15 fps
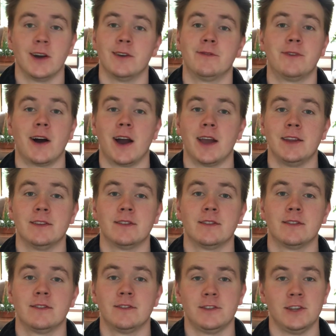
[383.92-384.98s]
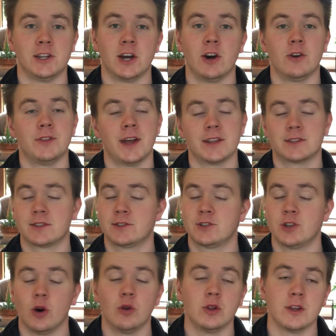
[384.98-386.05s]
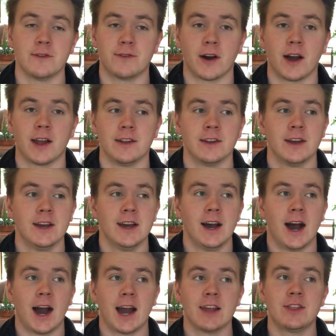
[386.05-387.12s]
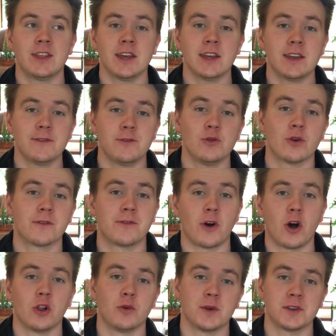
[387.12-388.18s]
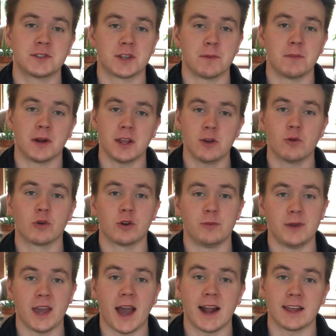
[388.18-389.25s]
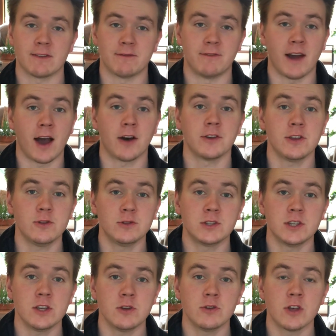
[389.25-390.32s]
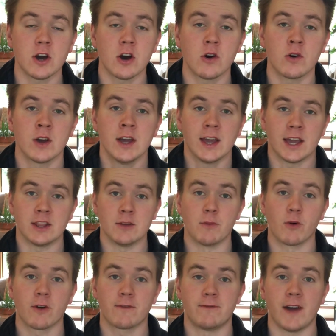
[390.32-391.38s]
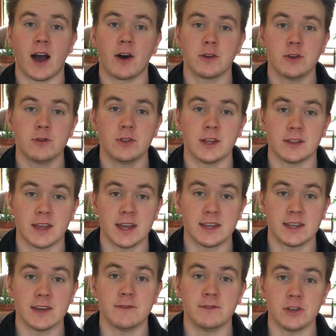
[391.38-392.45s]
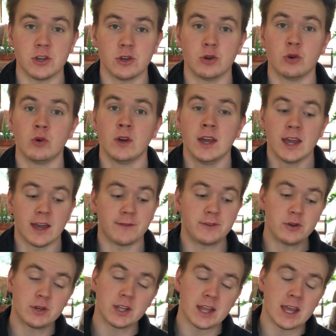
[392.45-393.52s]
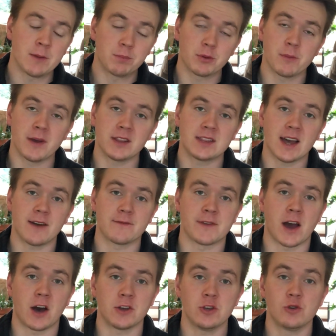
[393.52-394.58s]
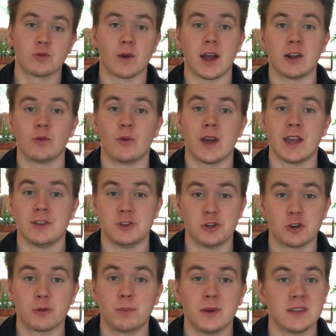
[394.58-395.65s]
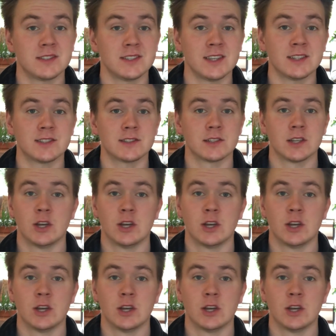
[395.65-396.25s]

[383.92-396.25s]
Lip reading: fine. That's totally fine. I think if you were following somebody who were to be adding value to you, though, and the more value that they give you, if you can implement that value right away in your business,